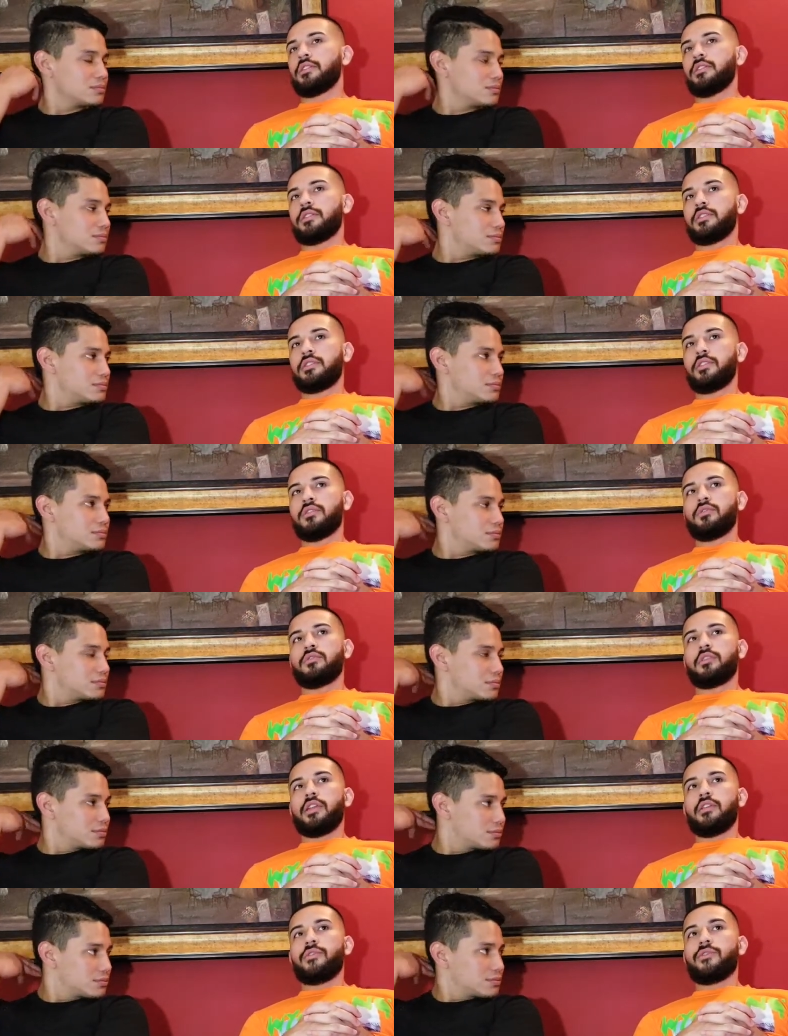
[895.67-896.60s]
Speaker 1: Yo,
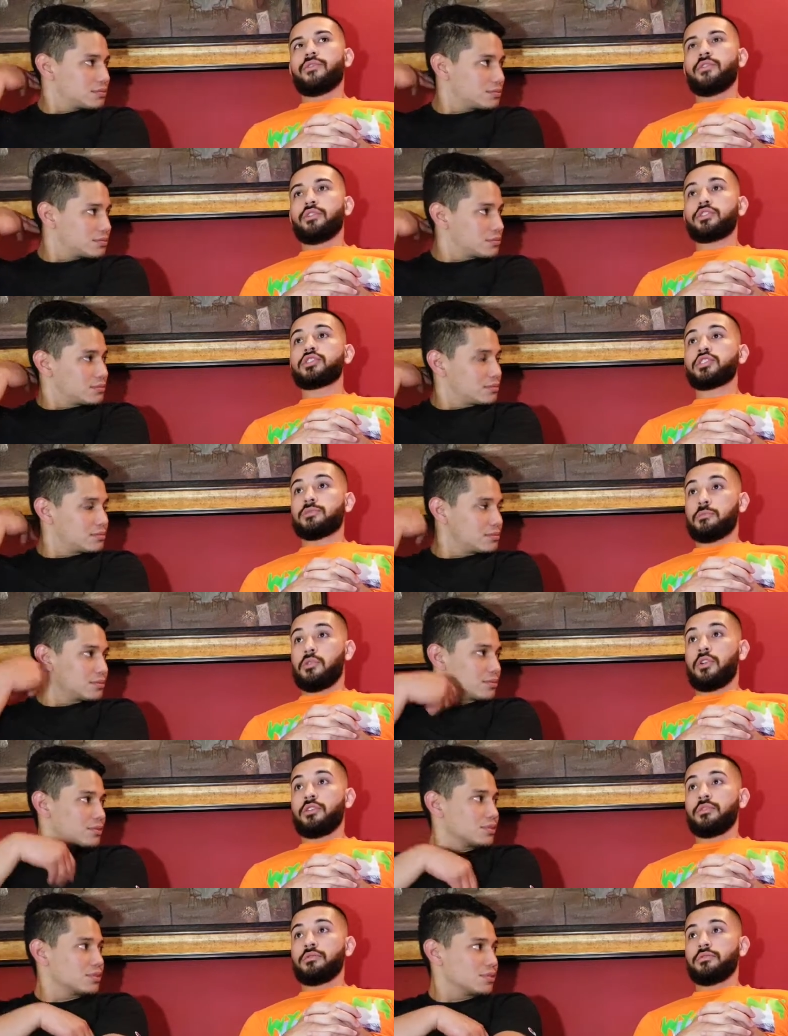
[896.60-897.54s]
if you're
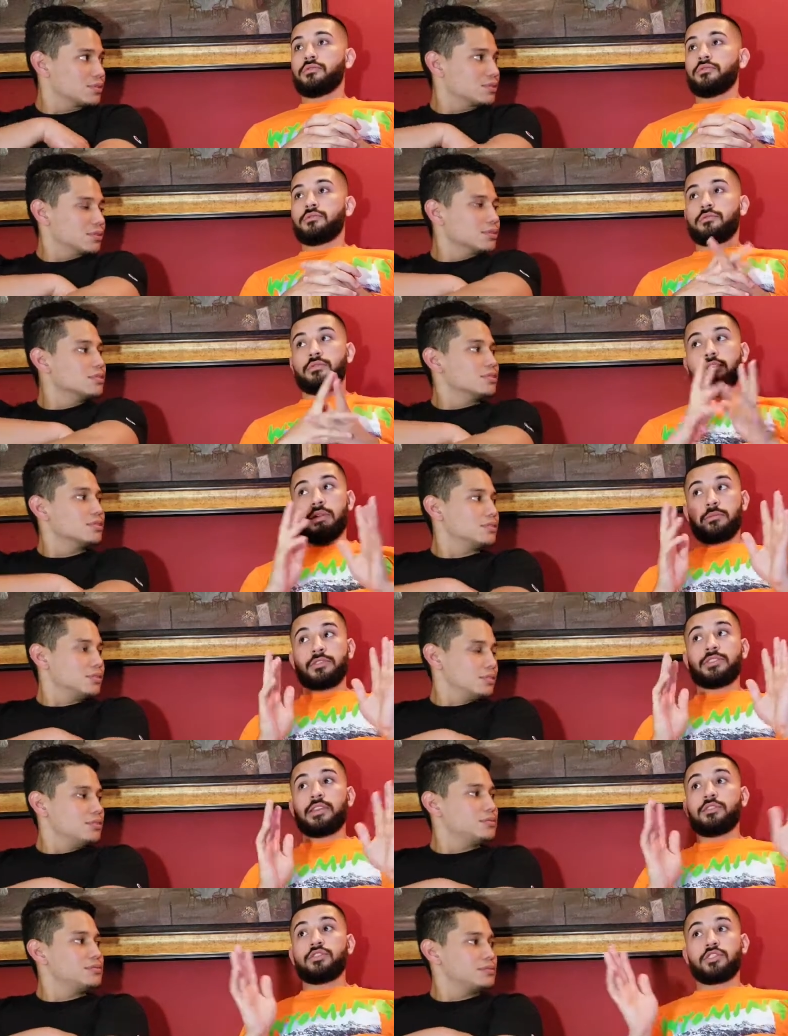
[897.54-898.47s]
smart, and I'm gonna say
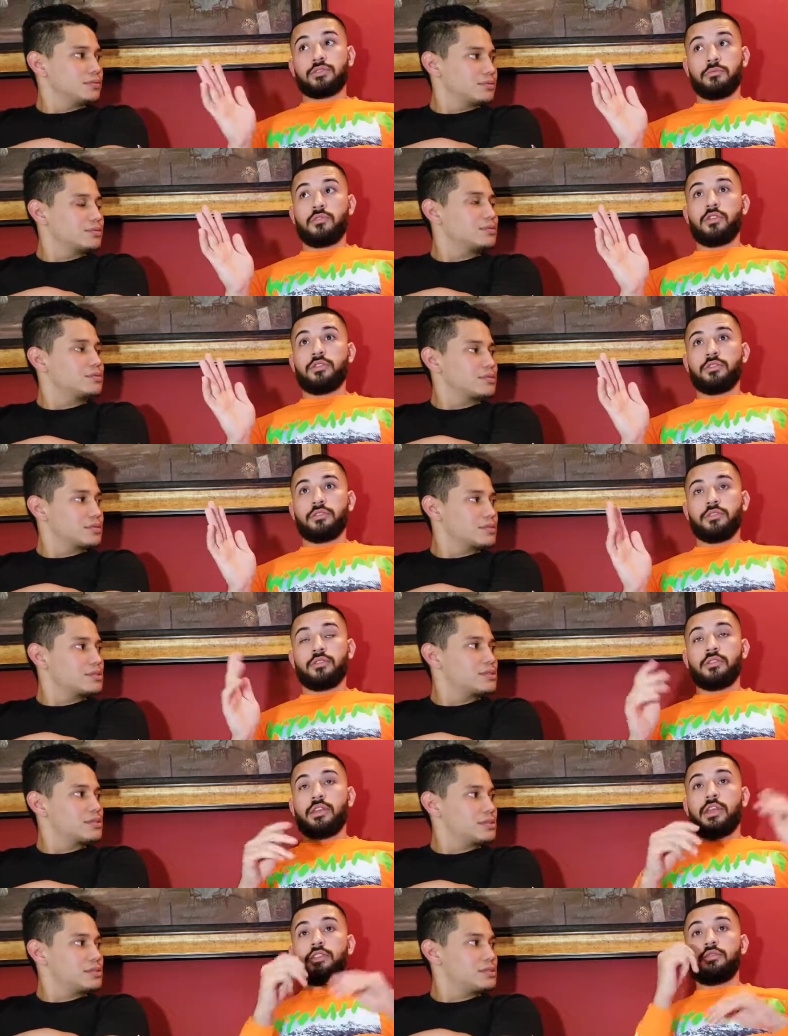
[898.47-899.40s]
you're smart,
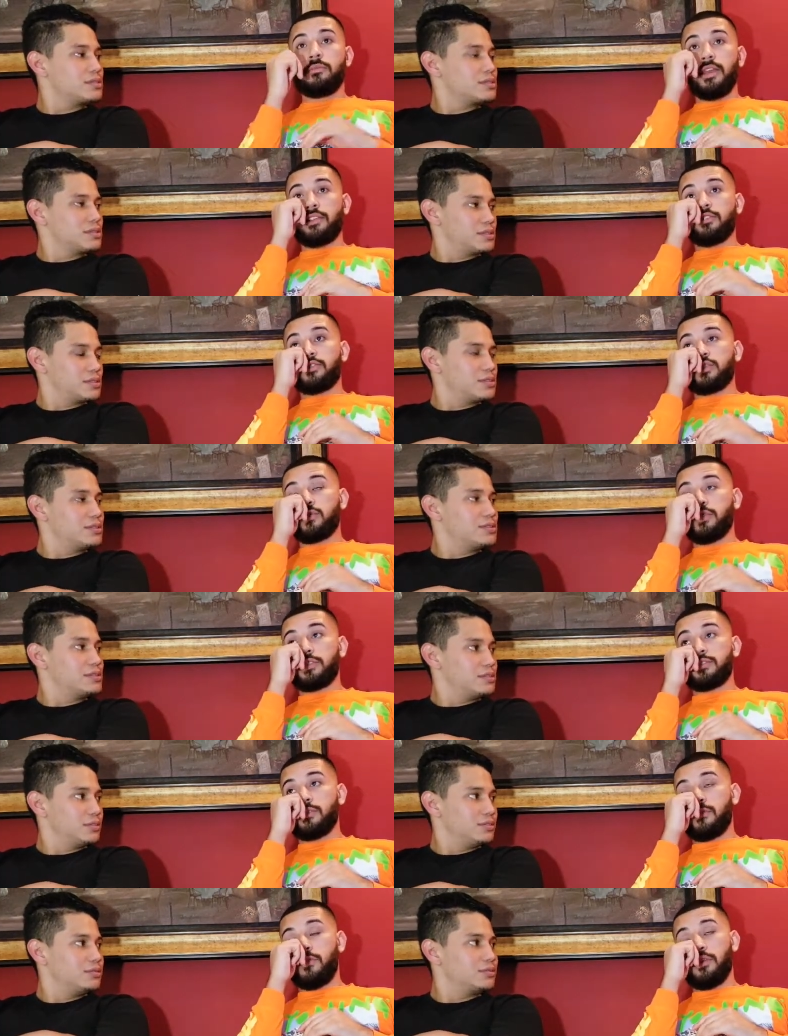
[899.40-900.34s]
and you make the choice
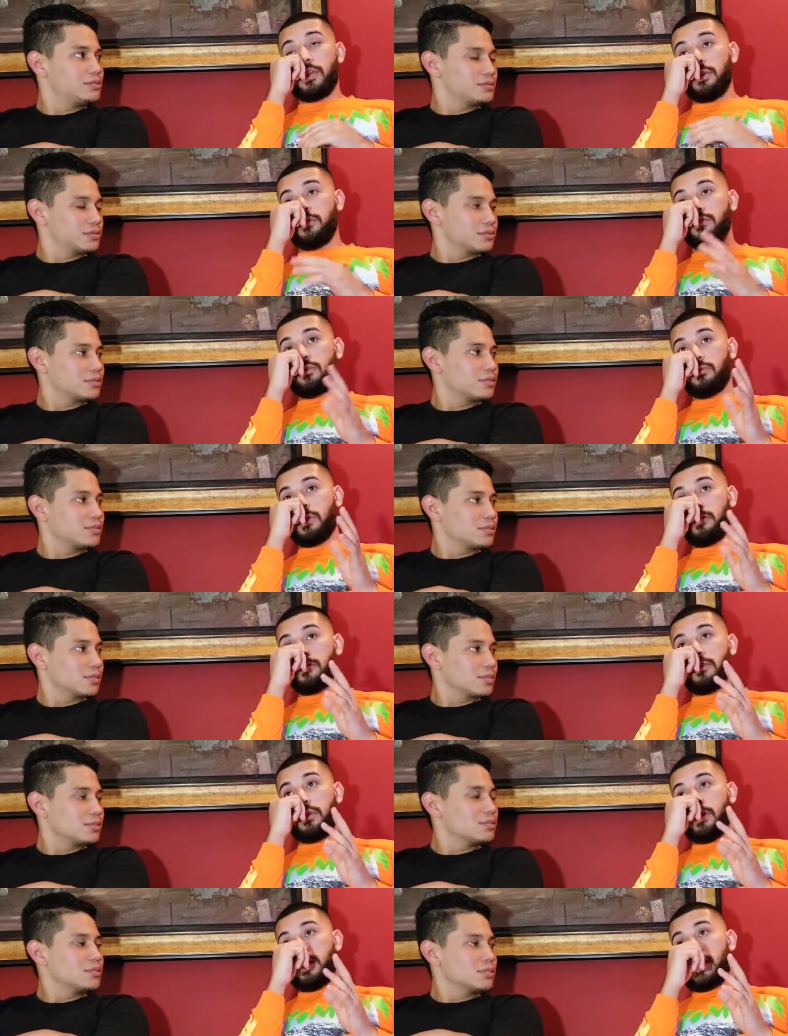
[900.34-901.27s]
of okay, you know what?
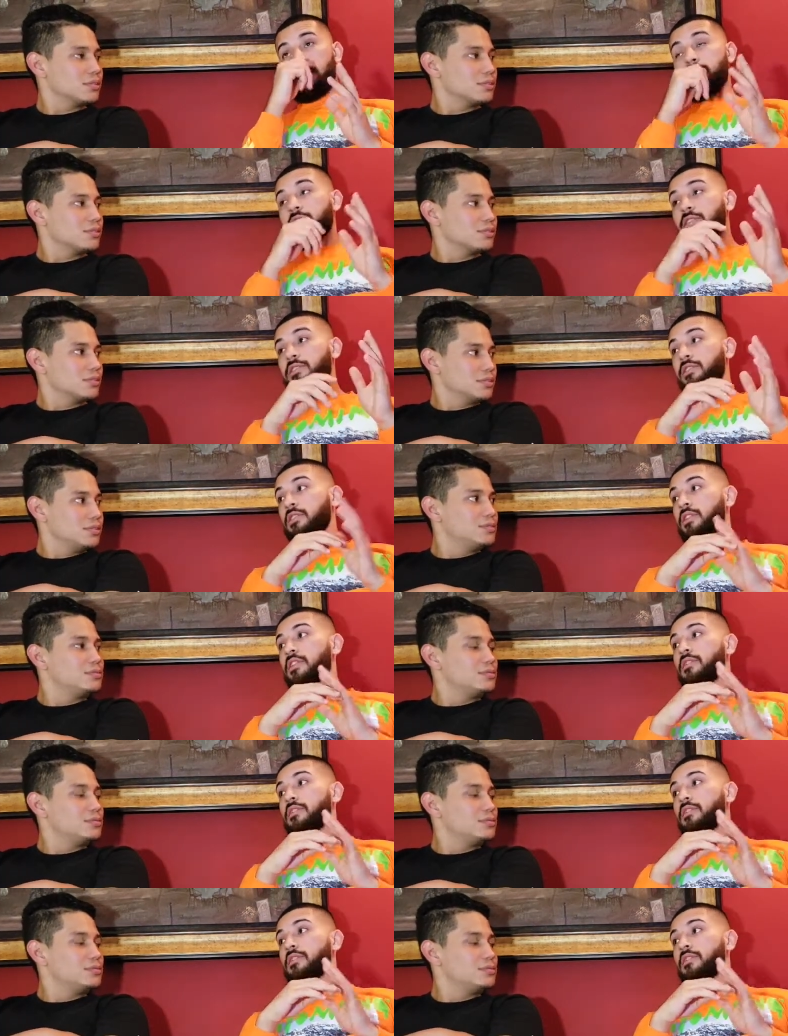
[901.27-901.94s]
I'm gonna continue to live my